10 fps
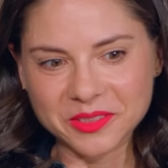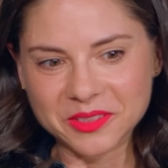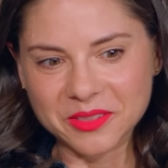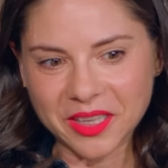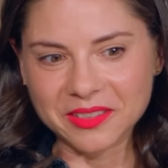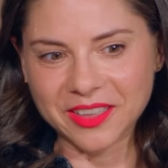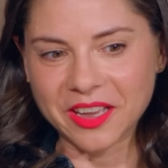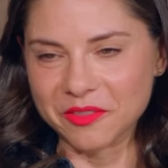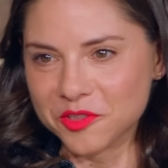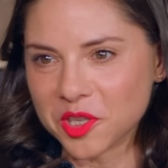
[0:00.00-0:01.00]
that
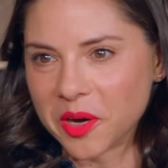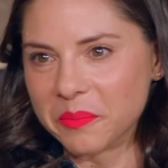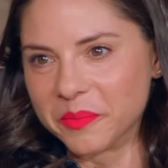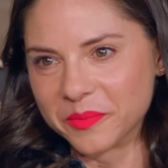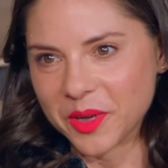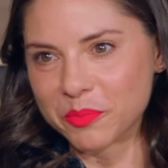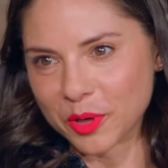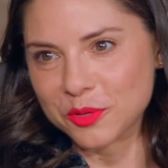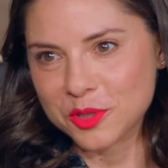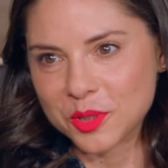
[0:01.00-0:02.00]
kind of dumb
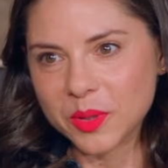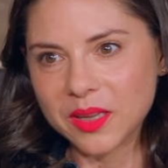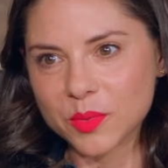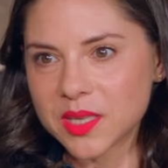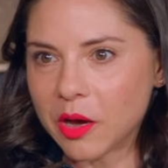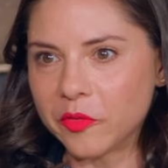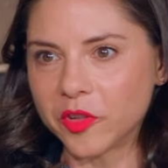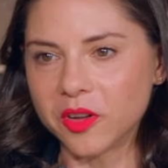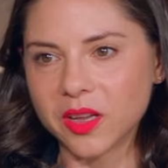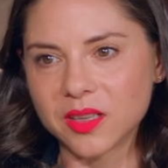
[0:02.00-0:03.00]
approach to it was
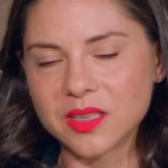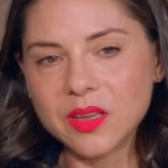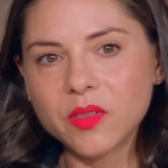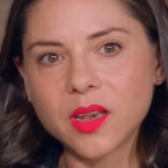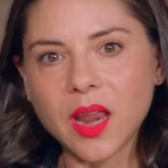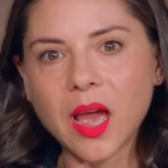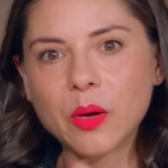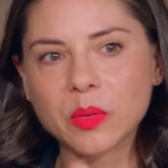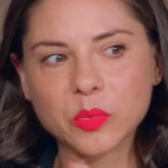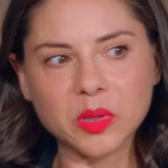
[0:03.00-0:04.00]
helpful. And even
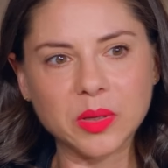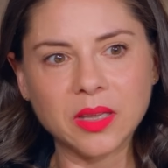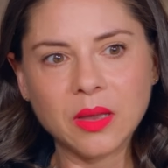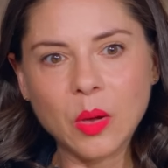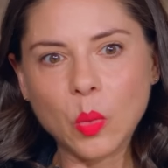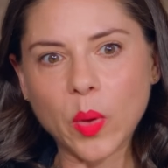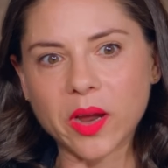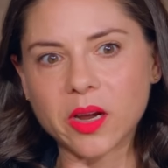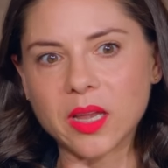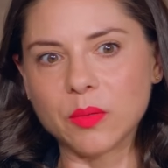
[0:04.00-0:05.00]
now, I'm really
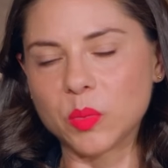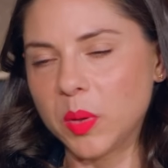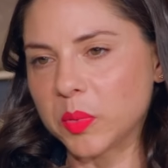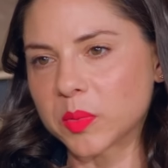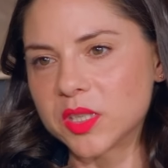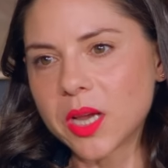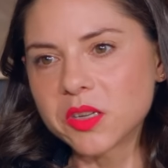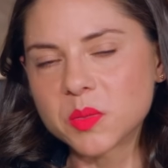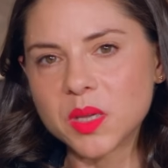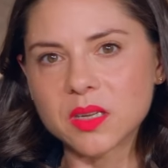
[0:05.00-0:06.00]
wary when people reach
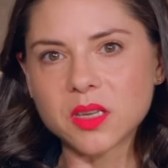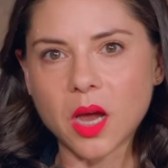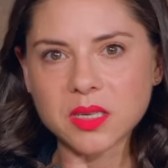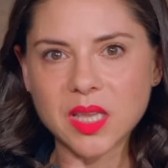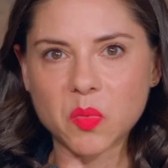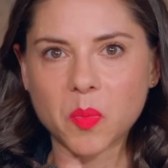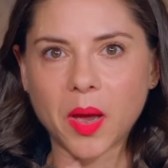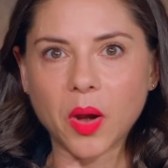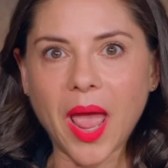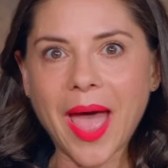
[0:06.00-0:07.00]
out to me to talk to them
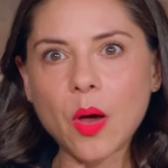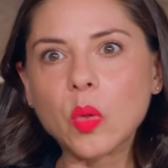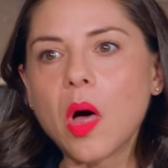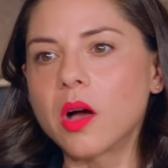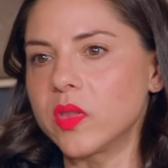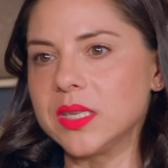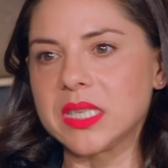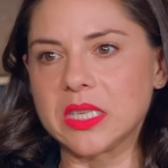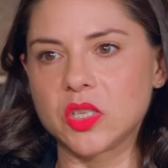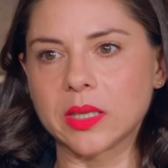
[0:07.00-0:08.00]
about how long these
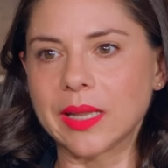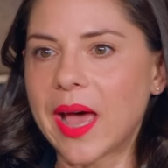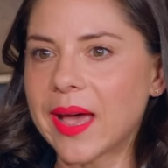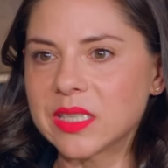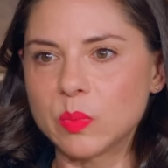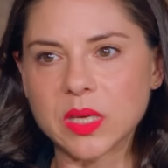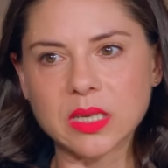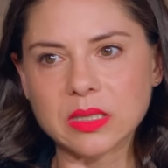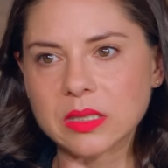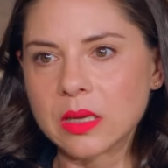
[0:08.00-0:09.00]
things could last
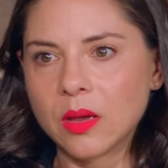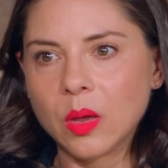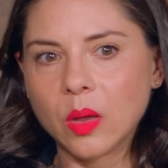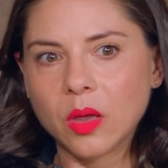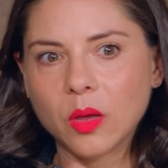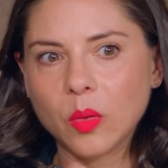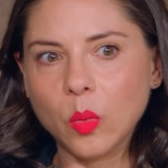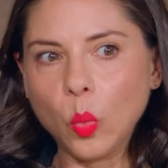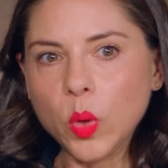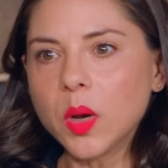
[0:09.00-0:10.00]
because
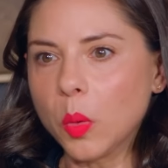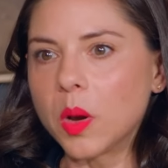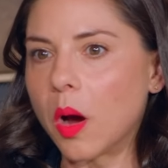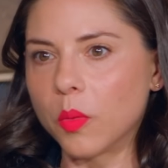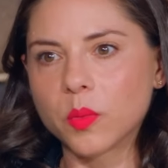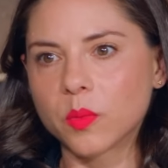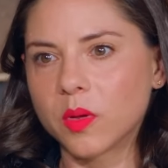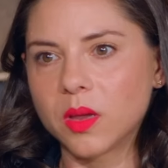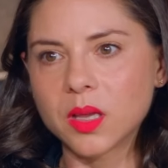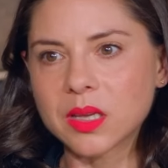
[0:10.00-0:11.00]
we don't know.
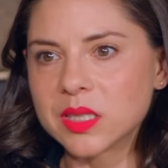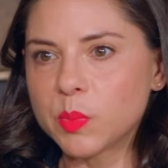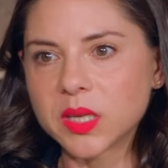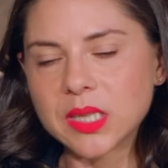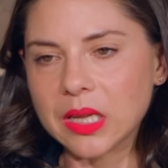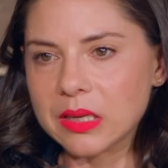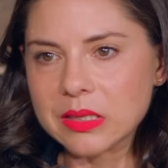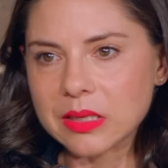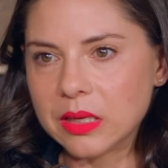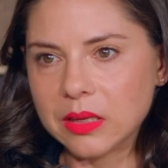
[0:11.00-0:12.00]
It can
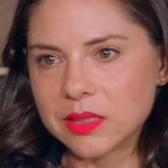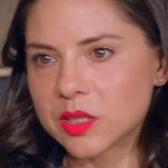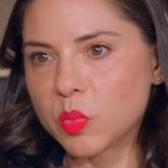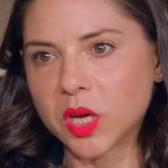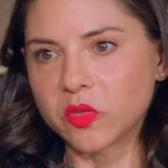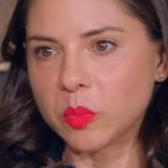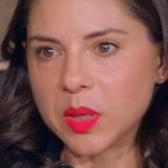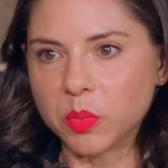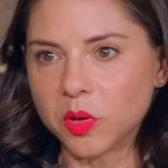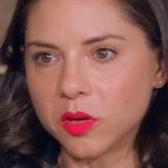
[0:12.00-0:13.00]
spontaneously disappear for
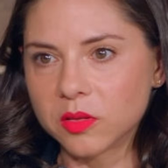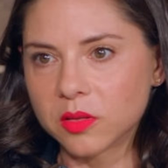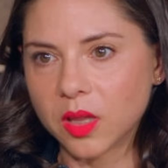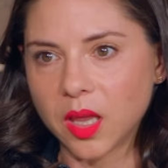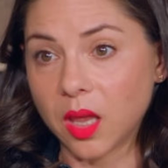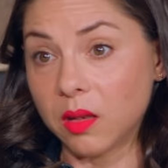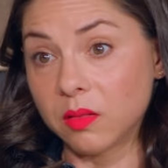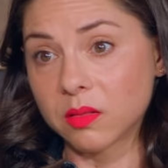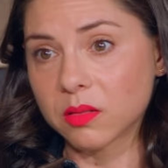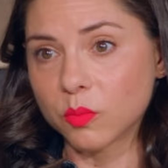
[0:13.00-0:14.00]
people
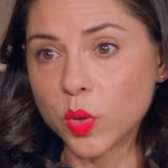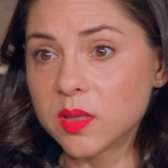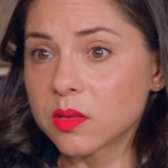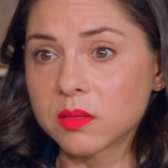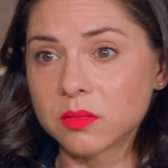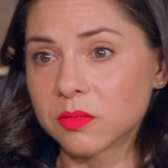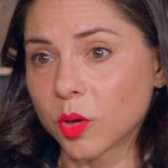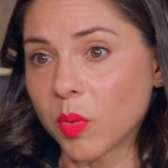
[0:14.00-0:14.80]
in weeks or